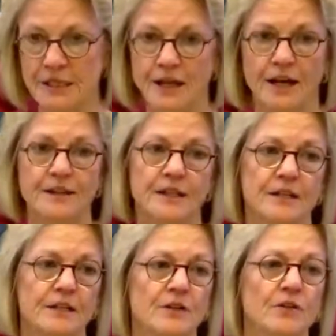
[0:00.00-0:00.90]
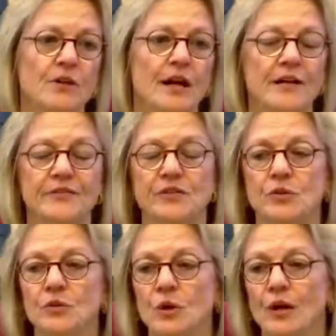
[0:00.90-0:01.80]
And then you'd have
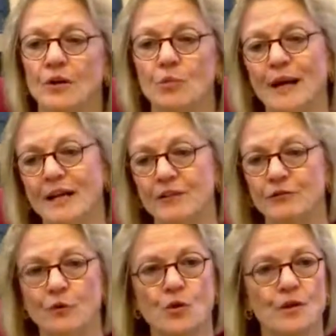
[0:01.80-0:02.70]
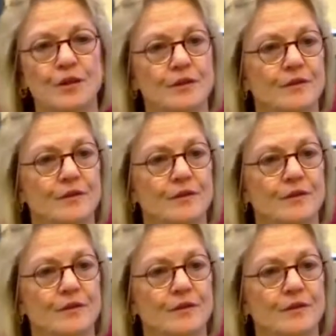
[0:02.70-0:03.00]
to go back and forth